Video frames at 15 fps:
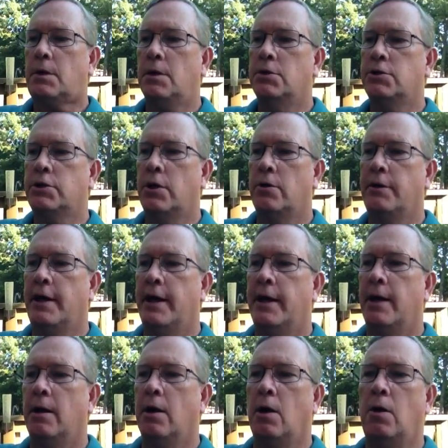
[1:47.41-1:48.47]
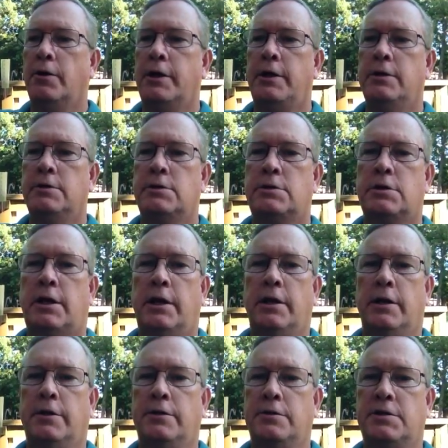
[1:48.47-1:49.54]
so that our audience can
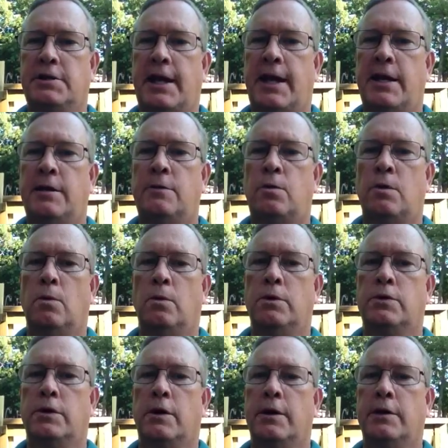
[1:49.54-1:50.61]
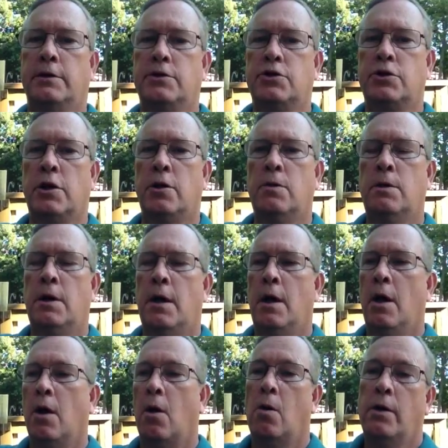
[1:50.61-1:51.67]
understand what we're trying to show,
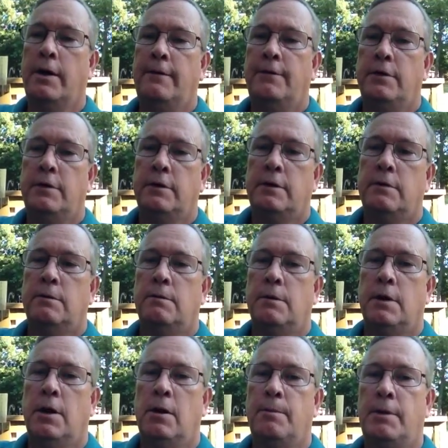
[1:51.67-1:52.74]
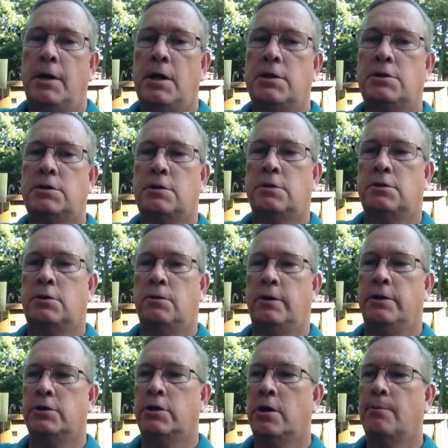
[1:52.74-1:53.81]
or even help us to
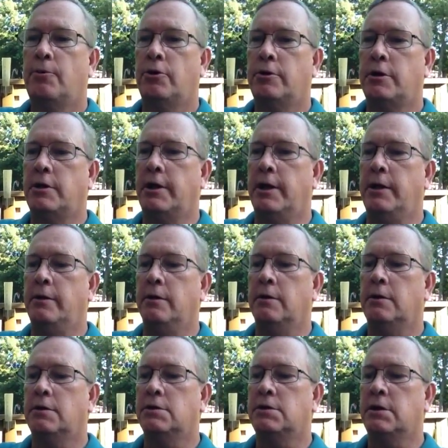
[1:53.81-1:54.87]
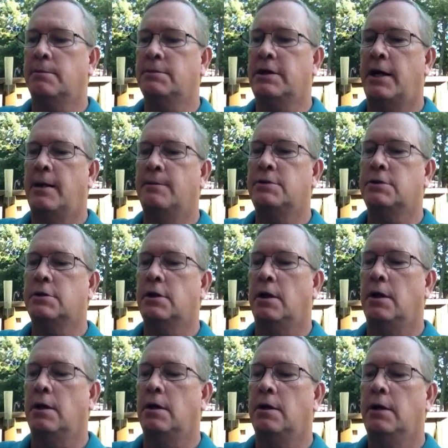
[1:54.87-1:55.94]
interpret the data, because sometimes
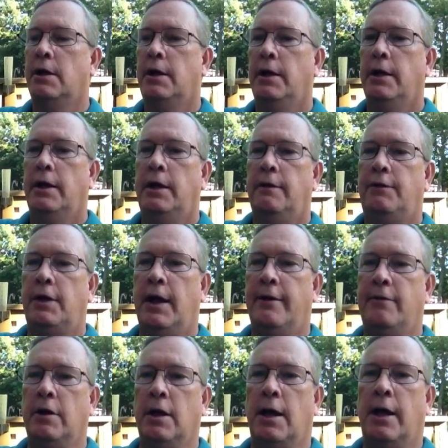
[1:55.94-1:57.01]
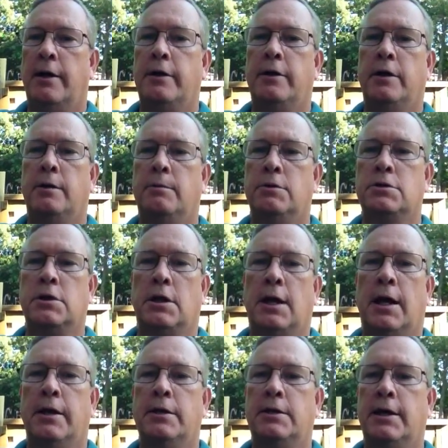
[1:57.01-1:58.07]
if you have a lot of numbers, a
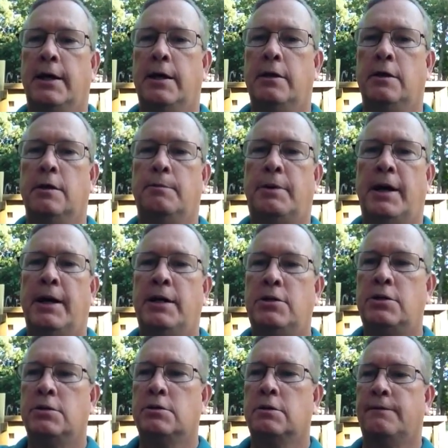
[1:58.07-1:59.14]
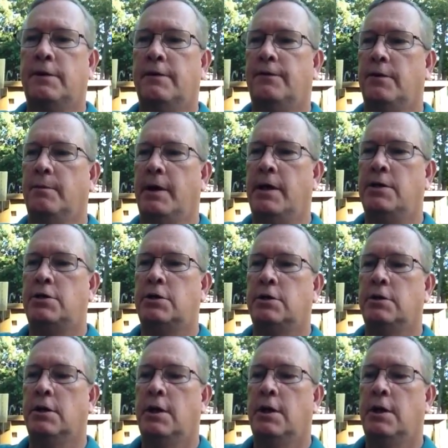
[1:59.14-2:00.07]
lot of data, pages of information,